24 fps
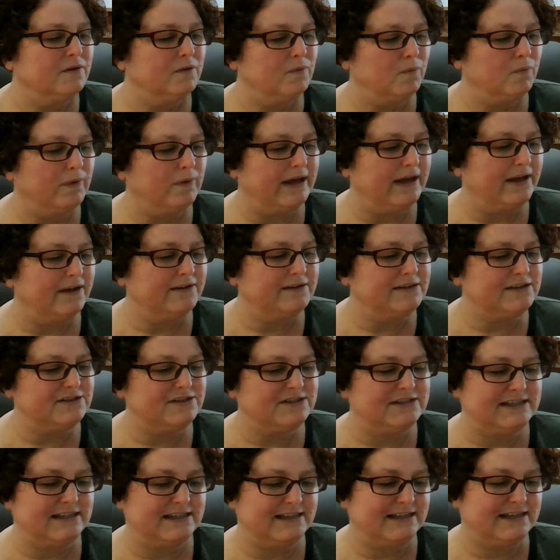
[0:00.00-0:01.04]
"Well, did
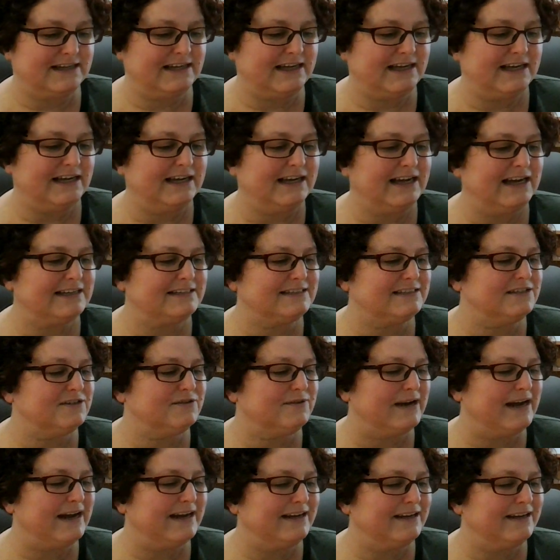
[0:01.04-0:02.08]
you see the king?" asked the
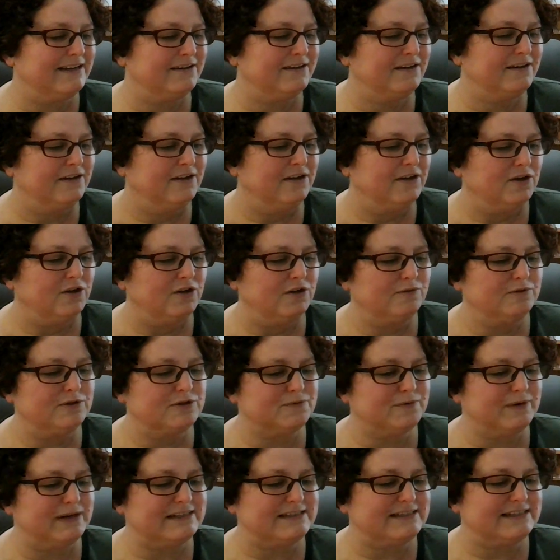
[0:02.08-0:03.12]
dragon, who was
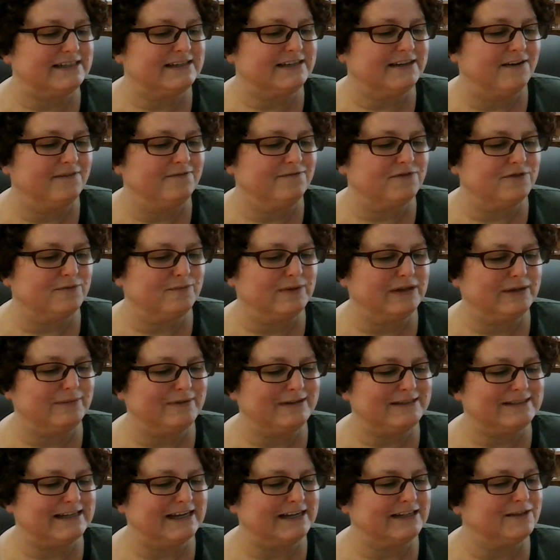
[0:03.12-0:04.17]
resting comfortably
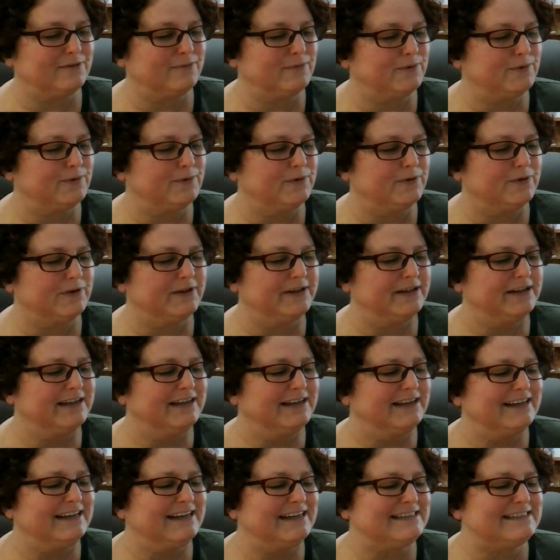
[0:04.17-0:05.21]
beside the pool,
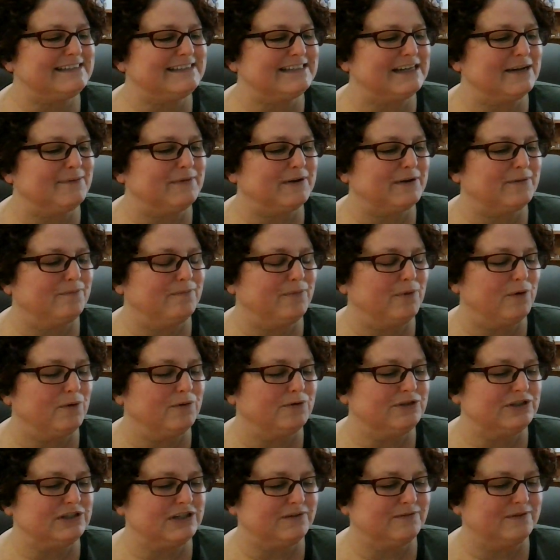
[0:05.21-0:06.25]
his stomach
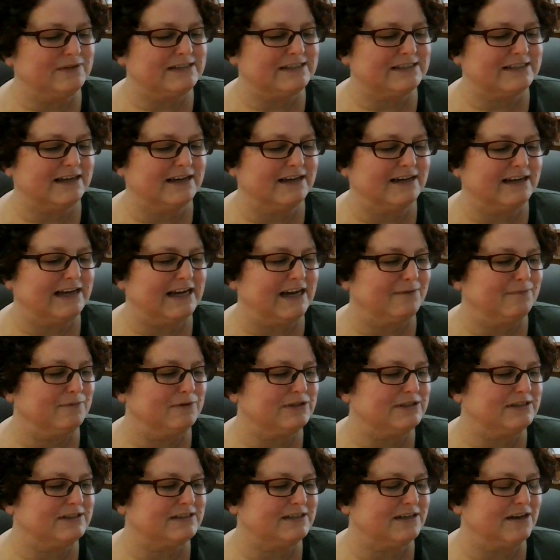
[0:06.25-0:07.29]
bulging with skunk
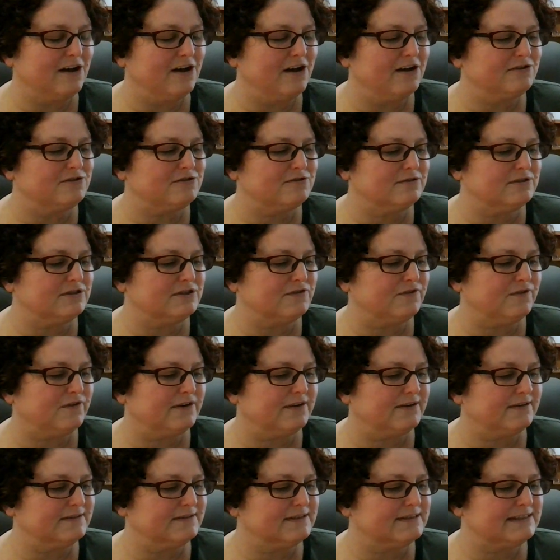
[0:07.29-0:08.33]
cabbages and ostrich
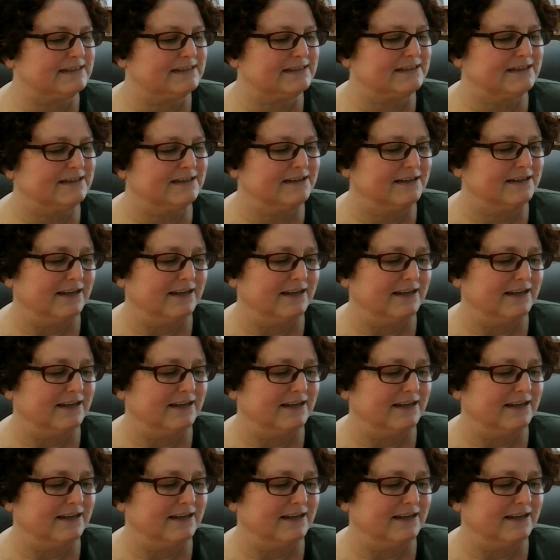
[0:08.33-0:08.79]
ferns.